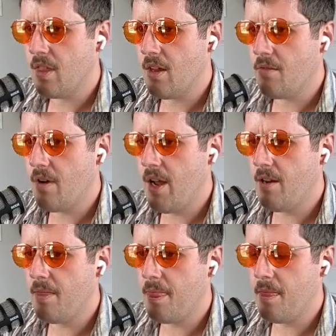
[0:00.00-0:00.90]
right?
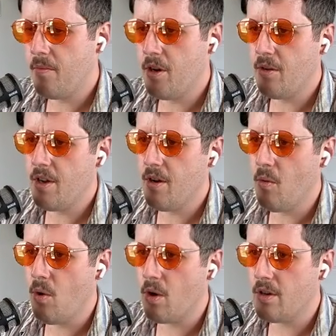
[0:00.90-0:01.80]
We don't need
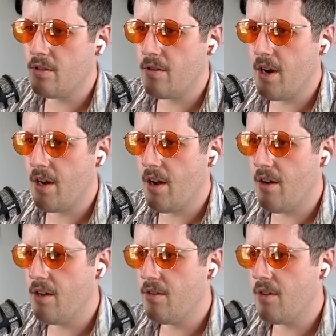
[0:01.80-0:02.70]
awards right now. I
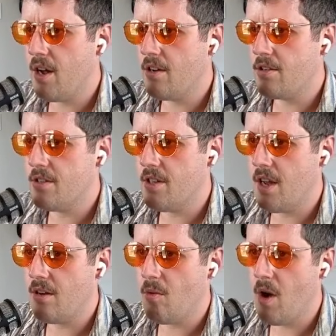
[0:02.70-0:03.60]
don't
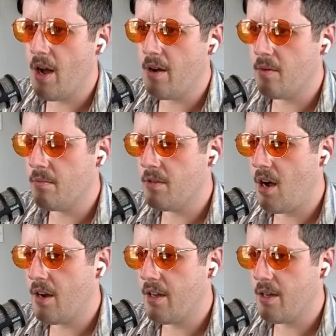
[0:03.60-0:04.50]
understand why we're
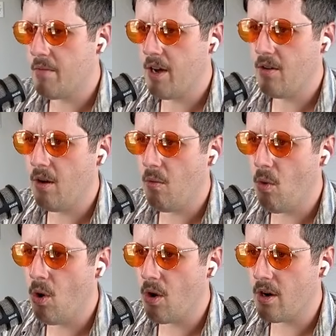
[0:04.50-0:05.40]
talking about
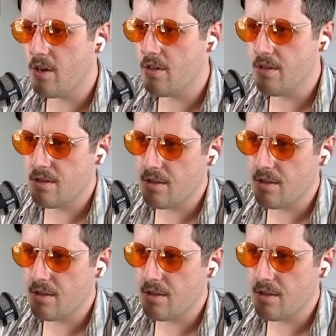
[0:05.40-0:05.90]
awards